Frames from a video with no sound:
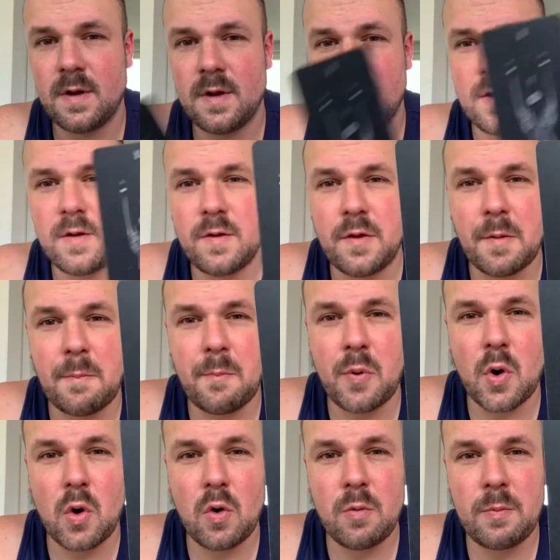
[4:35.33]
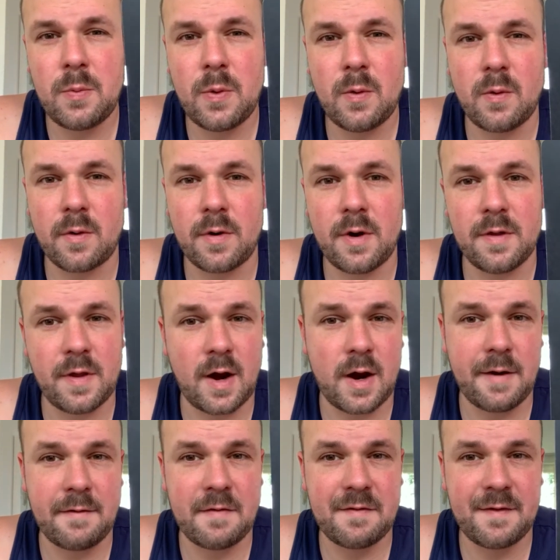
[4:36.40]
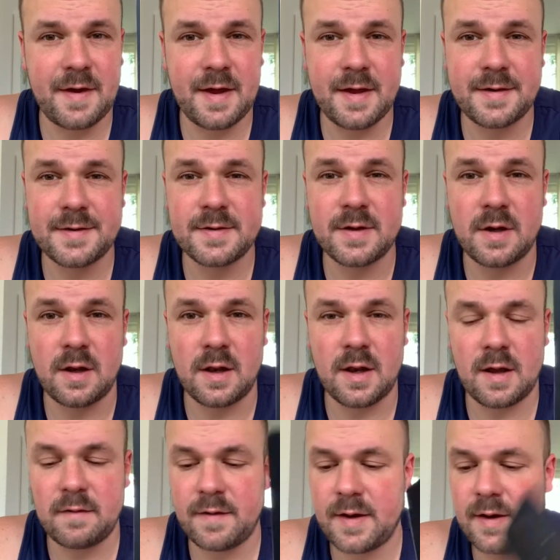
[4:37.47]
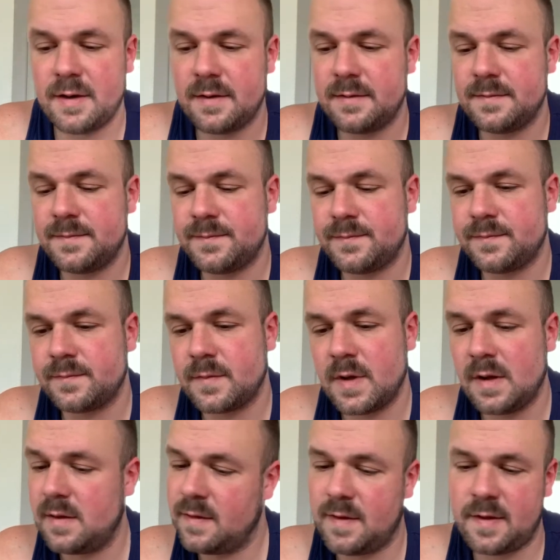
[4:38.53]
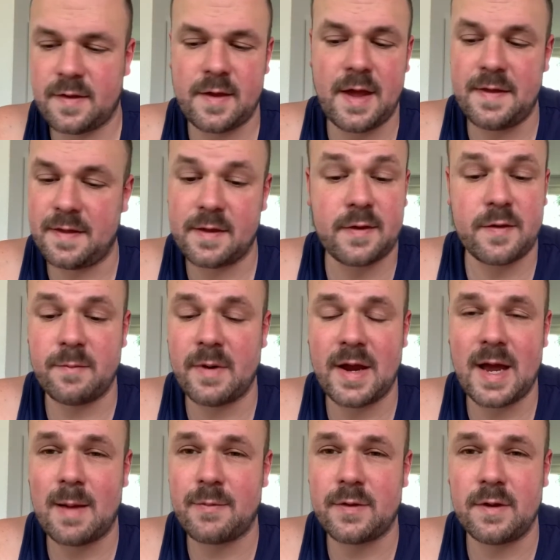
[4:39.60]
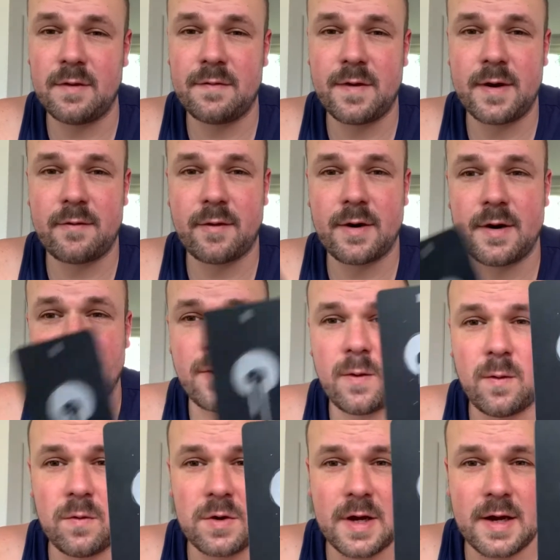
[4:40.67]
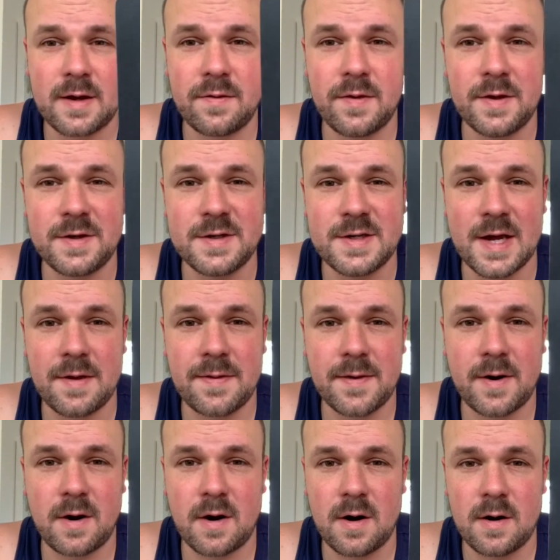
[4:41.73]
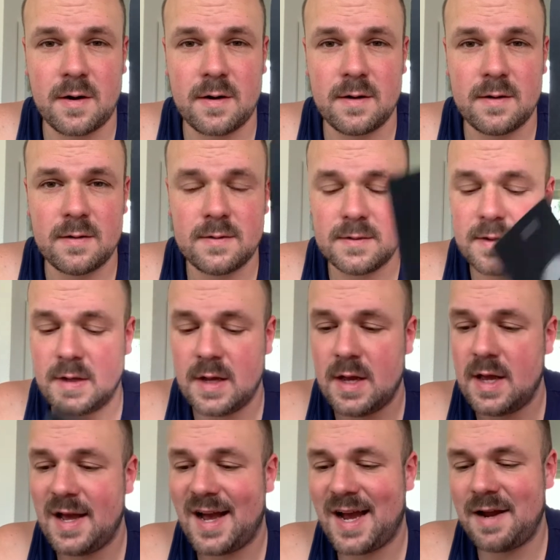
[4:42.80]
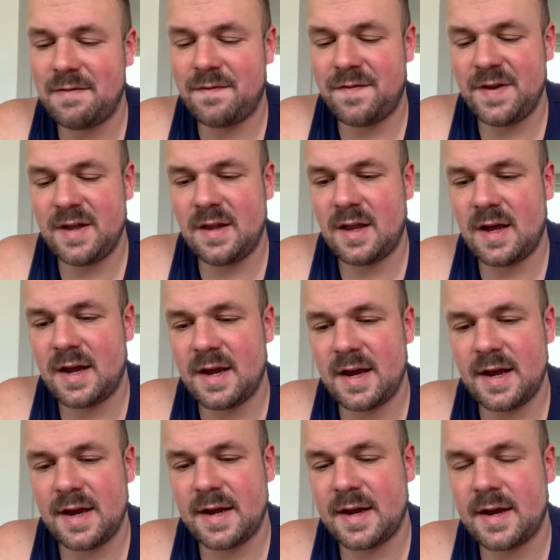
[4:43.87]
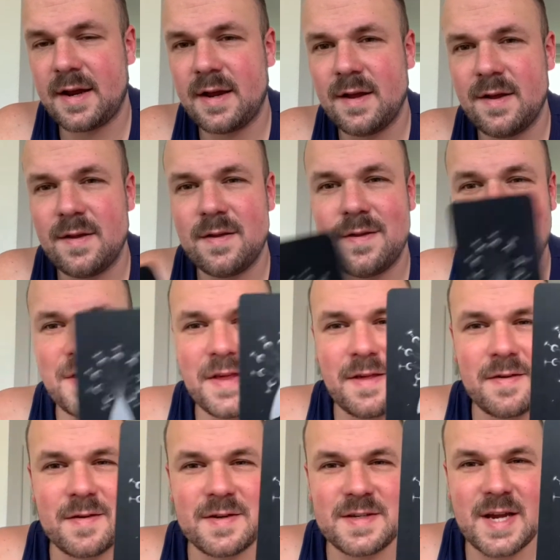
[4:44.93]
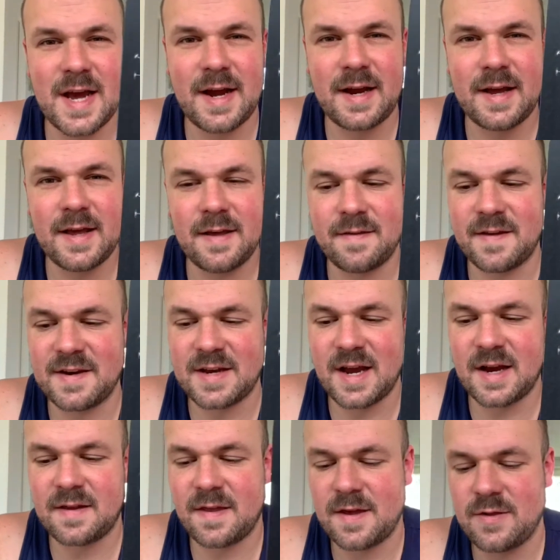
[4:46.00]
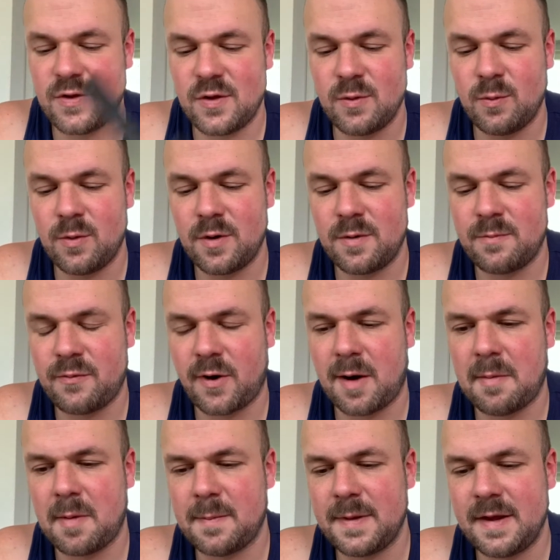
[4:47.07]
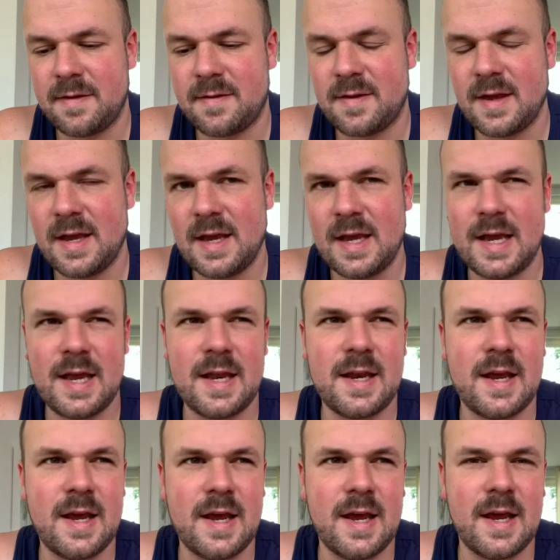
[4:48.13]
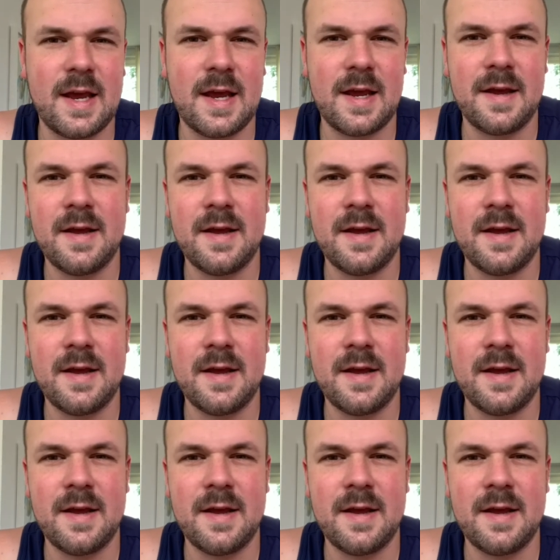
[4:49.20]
The Pope or the Hierophant, love it. This is my absolute favorite in the whole deck, the Death card. I feel like this deck is a deck that you would probably see in a